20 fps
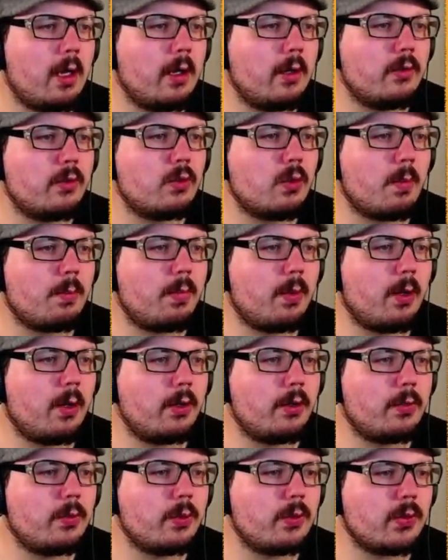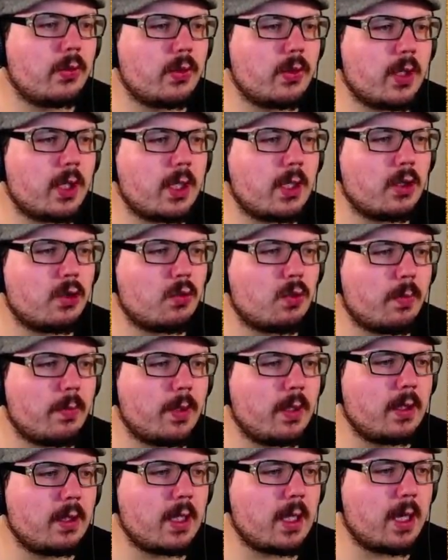drop pod, which looks like it's
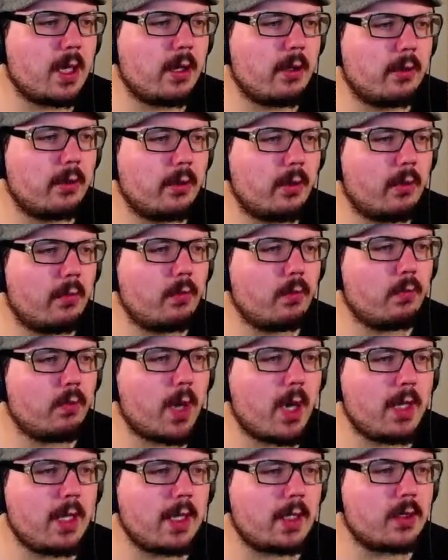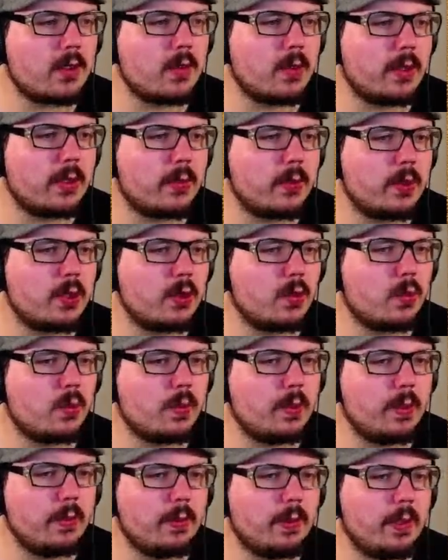dropping down right next to us, which is
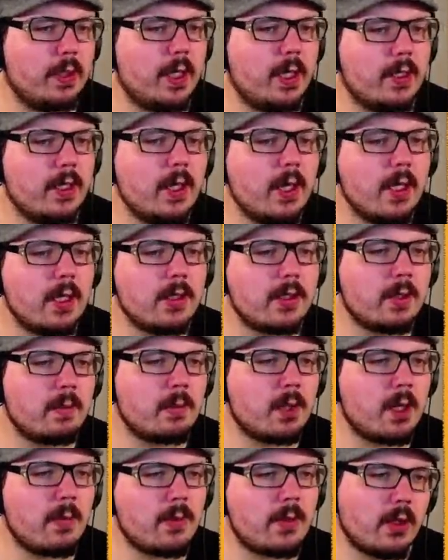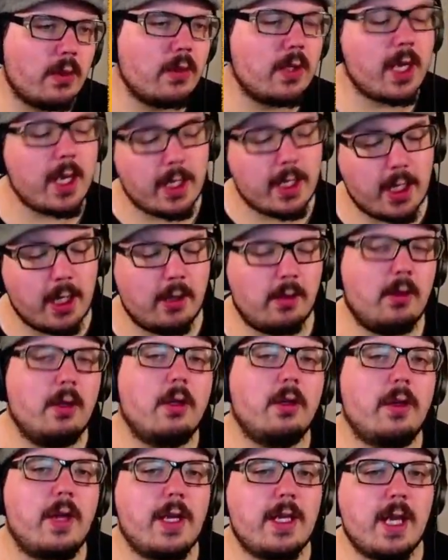really nice. Sometimes, yet again,
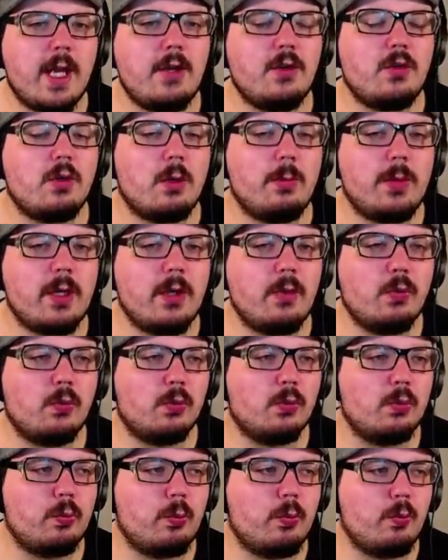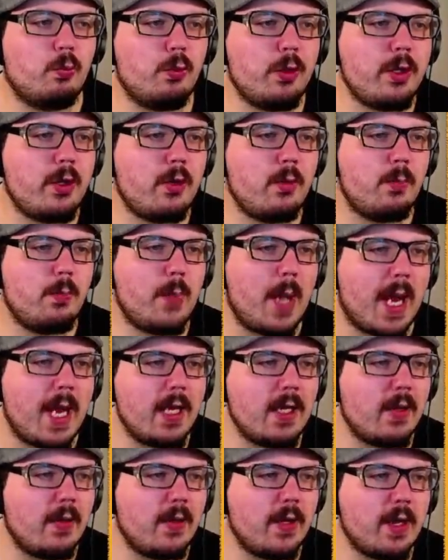they can drop in real
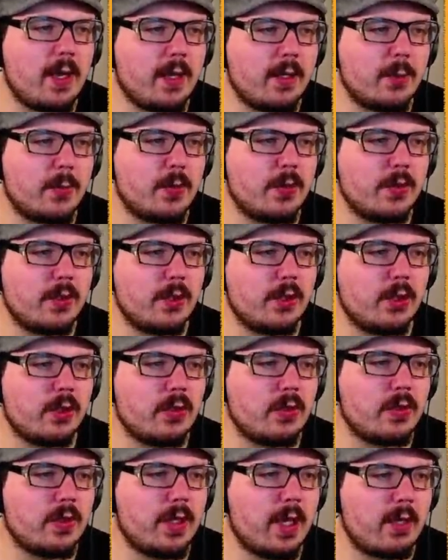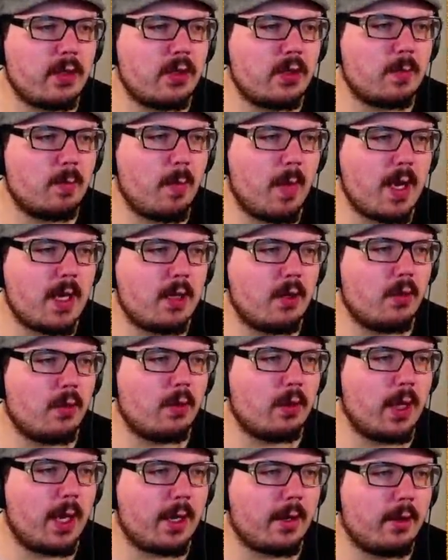pain in the ass positions that just make it,
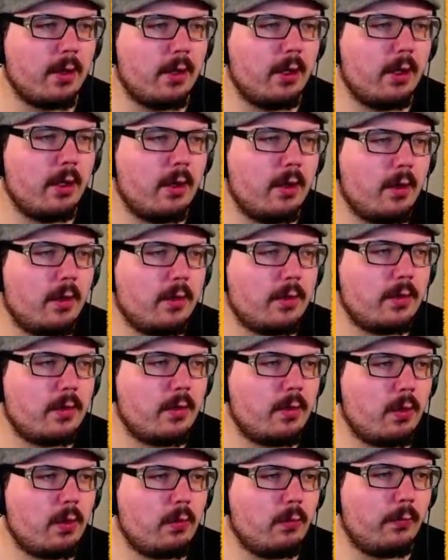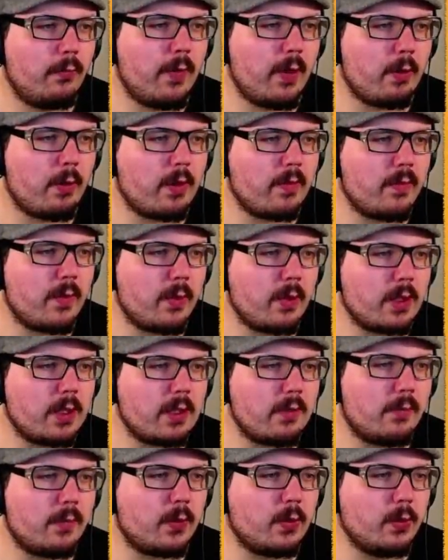like, very
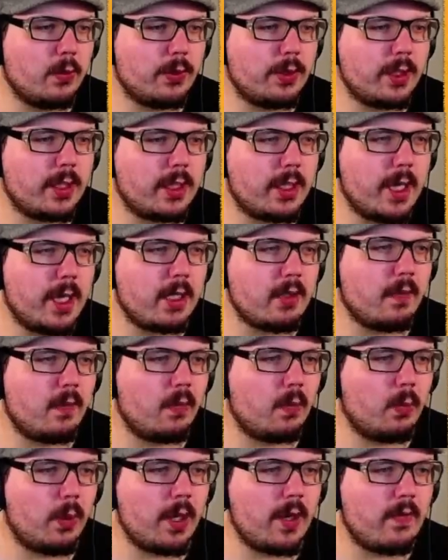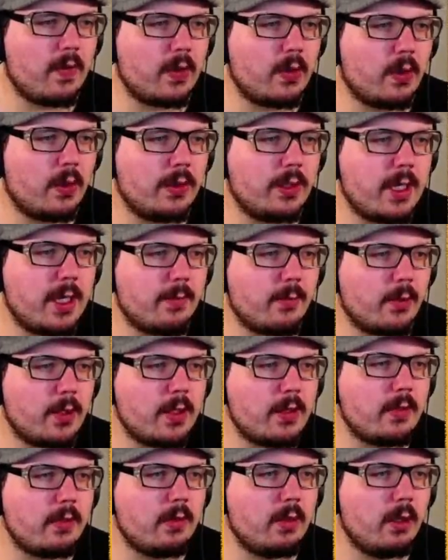difficult to connect for whatever goddamn reason.